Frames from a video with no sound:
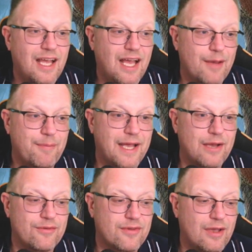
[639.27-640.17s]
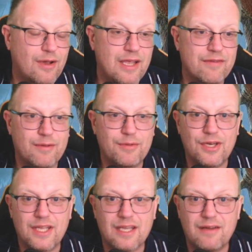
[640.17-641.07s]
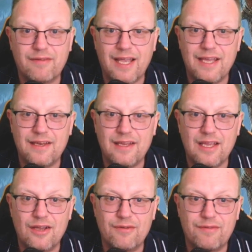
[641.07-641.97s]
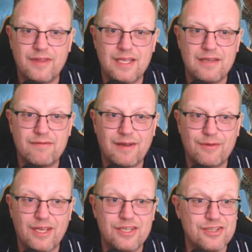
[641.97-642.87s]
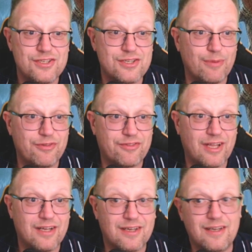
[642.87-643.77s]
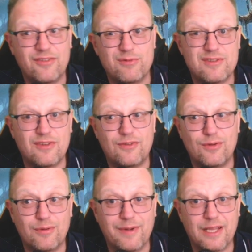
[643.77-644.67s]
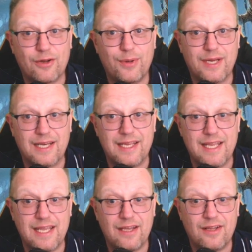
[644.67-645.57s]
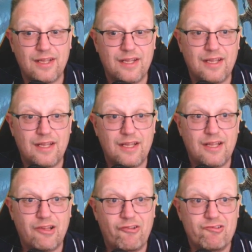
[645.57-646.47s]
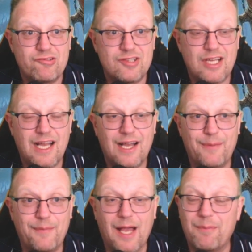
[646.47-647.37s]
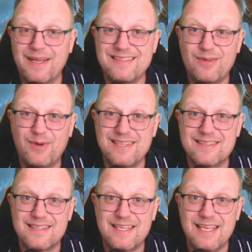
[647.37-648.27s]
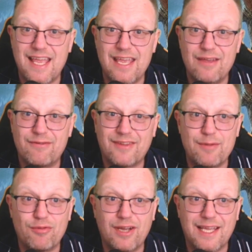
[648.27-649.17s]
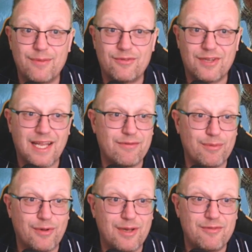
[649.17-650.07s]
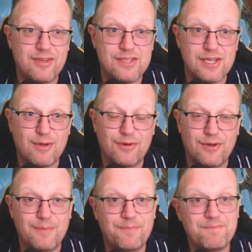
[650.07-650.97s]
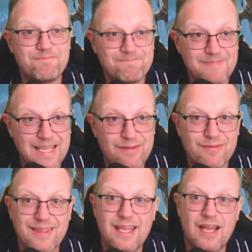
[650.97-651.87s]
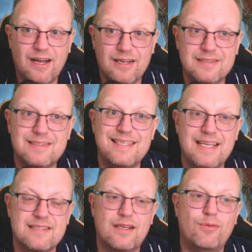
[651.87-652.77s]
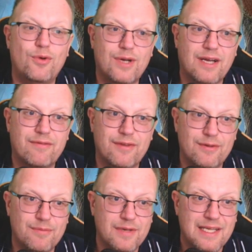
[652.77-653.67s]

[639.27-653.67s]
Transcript: about if I'm going to cover any of the Foundation's Jumpstart cards. So I'm just going to talk about that quickly here. I'm basically waiting to see if Daybreak Games are going to have them on MTGO or not. If they aren't, yes, I will cover them